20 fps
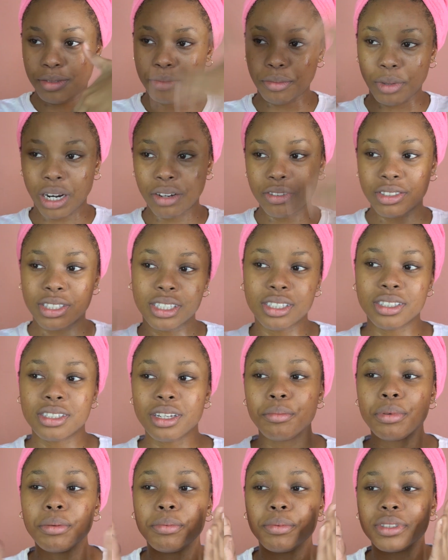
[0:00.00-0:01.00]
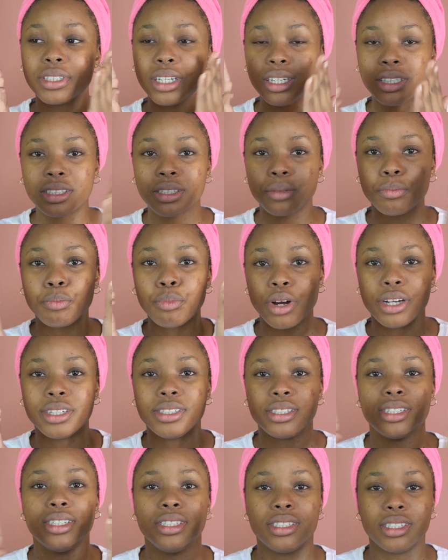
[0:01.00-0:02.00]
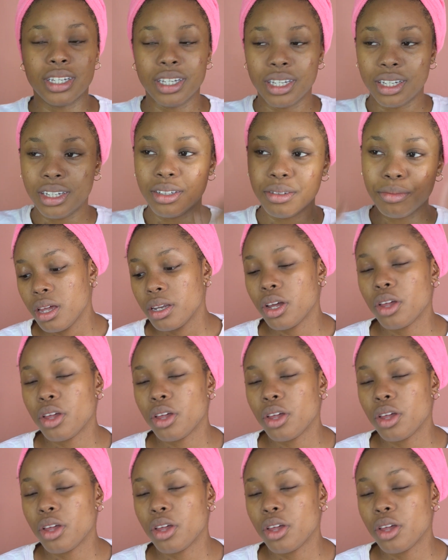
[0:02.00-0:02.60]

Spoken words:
but I've seen some people tend to press it in.